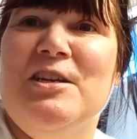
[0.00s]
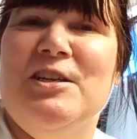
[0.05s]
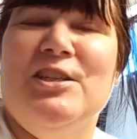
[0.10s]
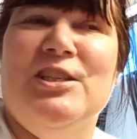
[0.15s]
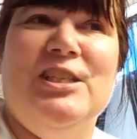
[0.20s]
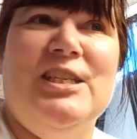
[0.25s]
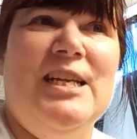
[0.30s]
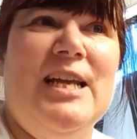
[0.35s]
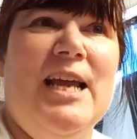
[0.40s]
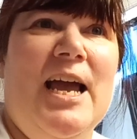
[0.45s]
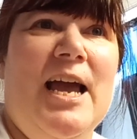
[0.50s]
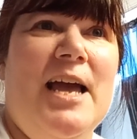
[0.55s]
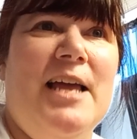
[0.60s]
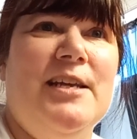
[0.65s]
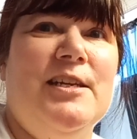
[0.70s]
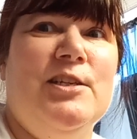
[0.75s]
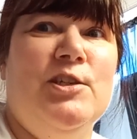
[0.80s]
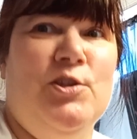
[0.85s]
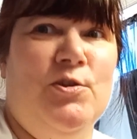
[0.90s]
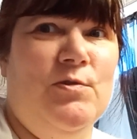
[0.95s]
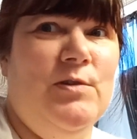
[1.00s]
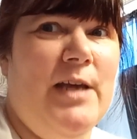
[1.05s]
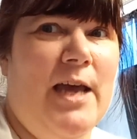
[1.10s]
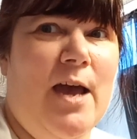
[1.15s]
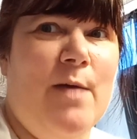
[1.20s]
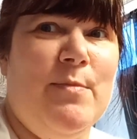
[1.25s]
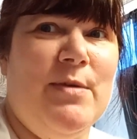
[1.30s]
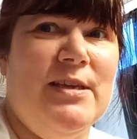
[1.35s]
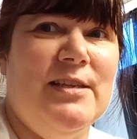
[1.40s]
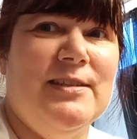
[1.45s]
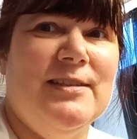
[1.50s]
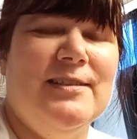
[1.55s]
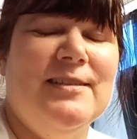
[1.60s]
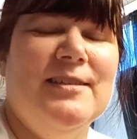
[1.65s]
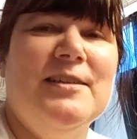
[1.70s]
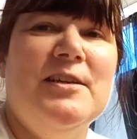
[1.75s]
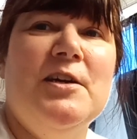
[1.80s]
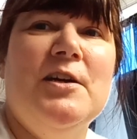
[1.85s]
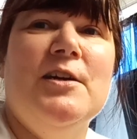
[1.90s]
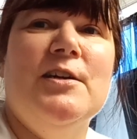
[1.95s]
She had two tabbies.
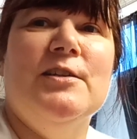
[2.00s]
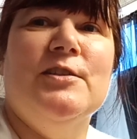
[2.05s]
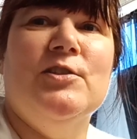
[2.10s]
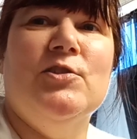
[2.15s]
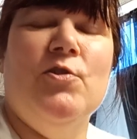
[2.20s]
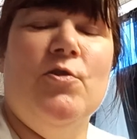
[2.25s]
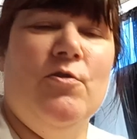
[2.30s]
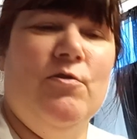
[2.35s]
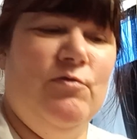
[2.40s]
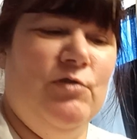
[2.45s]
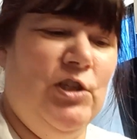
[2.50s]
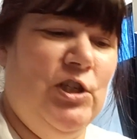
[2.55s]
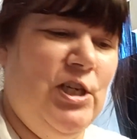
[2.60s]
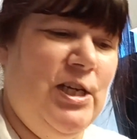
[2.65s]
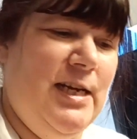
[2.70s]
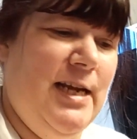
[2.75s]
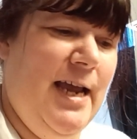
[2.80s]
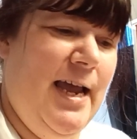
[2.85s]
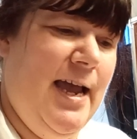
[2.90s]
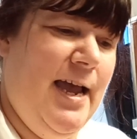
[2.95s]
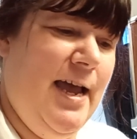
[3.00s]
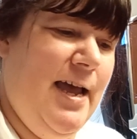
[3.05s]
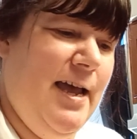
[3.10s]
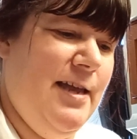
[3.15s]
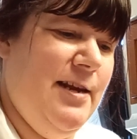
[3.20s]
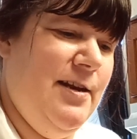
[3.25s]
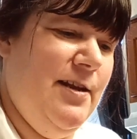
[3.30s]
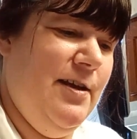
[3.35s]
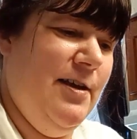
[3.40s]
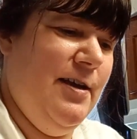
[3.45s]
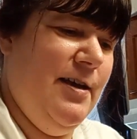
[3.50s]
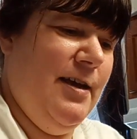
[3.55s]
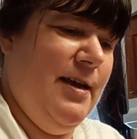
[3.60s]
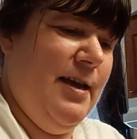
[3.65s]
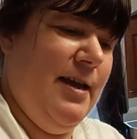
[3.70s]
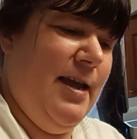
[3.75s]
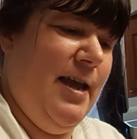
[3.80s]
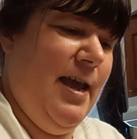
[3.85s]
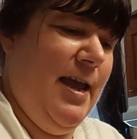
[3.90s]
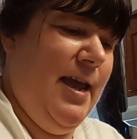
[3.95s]
So she had
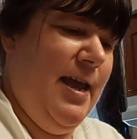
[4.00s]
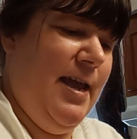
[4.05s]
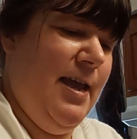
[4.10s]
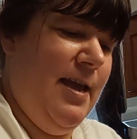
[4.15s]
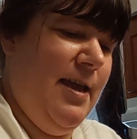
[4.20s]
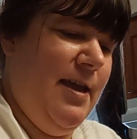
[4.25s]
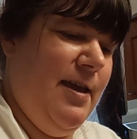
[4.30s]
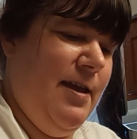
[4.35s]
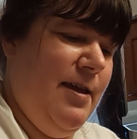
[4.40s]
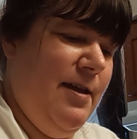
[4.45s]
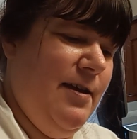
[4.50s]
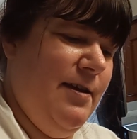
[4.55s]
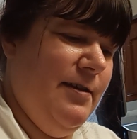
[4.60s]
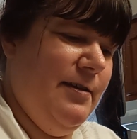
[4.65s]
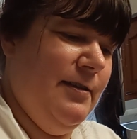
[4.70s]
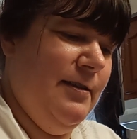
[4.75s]
a